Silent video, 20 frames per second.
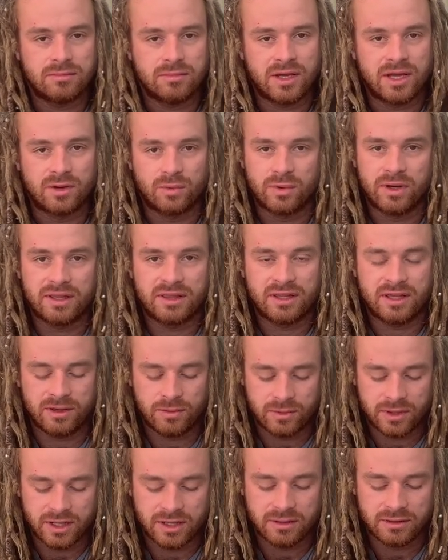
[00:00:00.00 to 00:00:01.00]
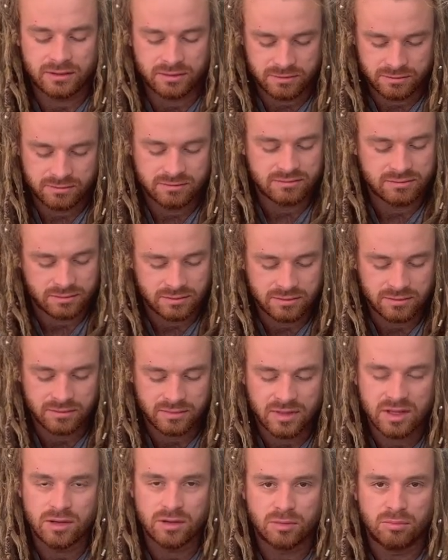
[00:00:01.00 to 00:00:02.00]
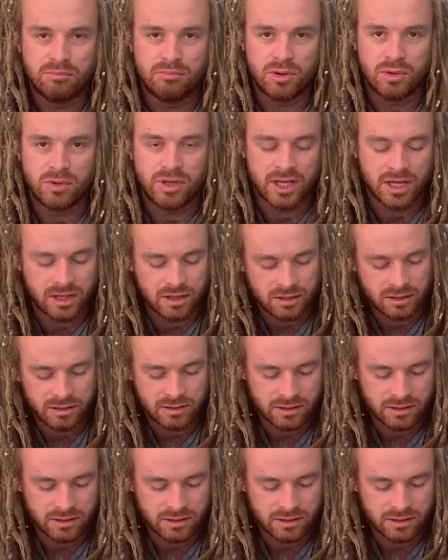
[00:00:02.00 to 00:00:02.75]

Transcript: and went their way." Booyah.